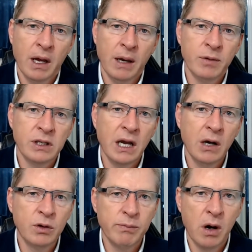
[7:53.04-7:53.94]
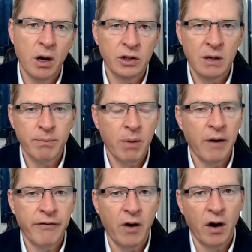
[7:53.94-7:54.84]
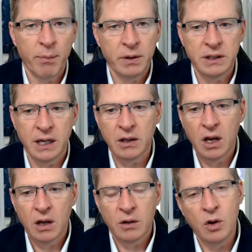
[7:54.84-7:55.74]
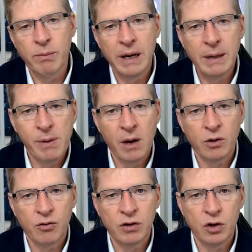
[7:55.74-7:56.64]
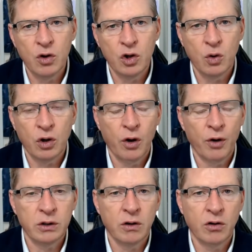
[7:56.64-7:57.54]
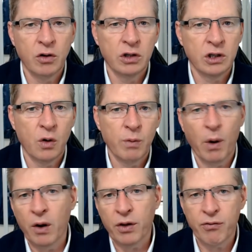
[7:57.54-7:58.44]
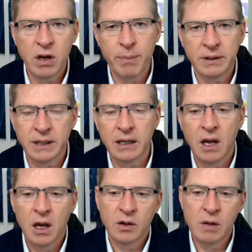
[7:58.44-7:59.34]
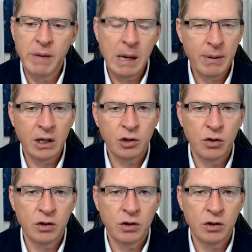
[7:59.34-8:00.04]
sales margin by 5%. You may be able to reduce your cost of goods sold by 3%. You may be able to